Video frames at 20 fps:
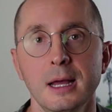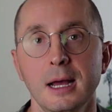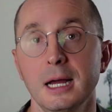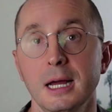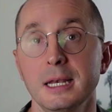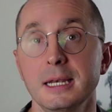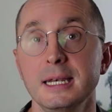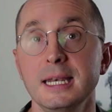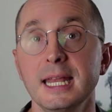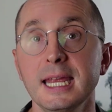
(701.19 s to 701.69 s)

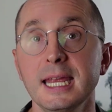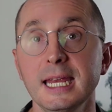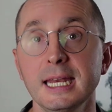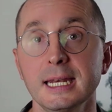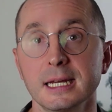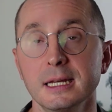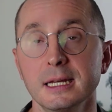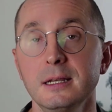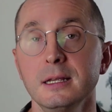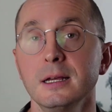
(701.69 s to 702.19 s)
are
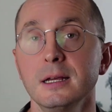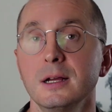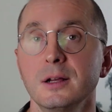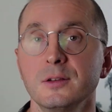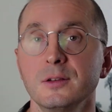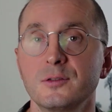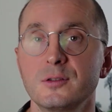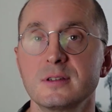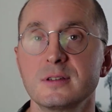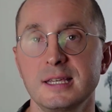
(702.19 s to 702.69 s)
needed
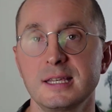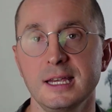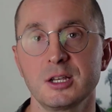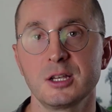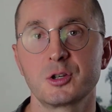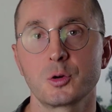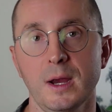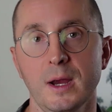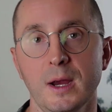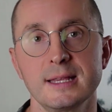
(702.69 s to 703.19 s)
to see
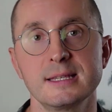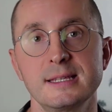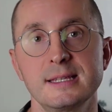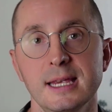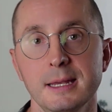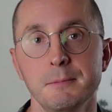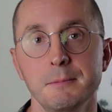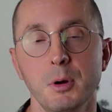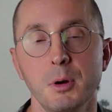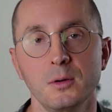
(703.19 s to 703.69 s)
trends
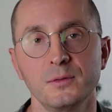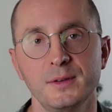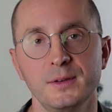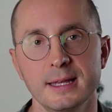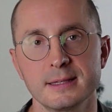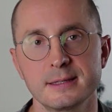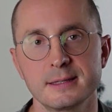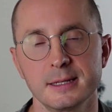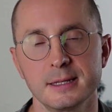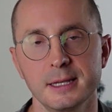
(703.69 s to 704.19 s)
in bone
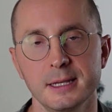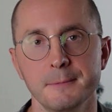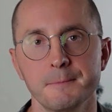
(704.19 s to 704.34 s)
density.